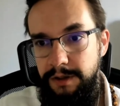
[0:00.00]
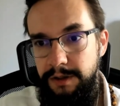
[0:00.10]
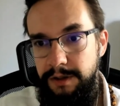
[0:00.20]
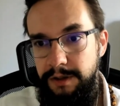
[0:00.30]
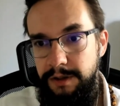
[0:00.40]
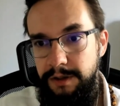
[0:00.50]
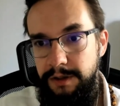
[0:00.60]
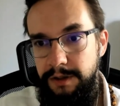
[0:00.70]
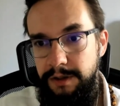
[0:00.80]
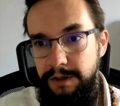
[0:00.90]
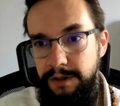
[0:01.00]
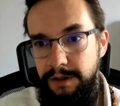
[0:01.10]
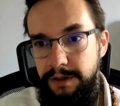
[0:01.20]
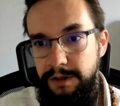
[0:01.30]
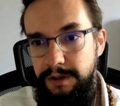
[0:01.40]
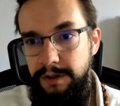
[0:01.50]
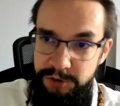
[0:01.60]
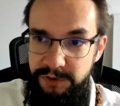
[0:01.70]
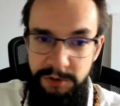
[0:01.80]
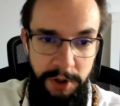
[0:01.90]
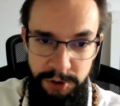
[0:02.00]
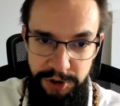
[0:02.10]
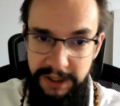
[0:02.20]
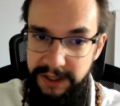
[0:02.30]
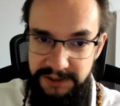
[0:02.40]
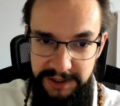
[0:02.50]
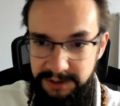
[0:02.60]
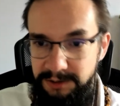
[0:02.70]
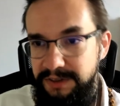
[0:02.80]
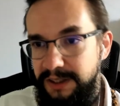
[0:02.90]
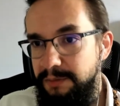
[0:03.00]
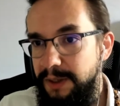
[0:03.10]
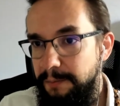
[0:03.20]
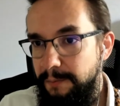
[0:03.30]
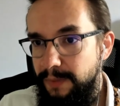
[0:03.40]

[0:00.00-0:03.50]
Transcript: Or you can just search for Coach Dennis and you'll find me.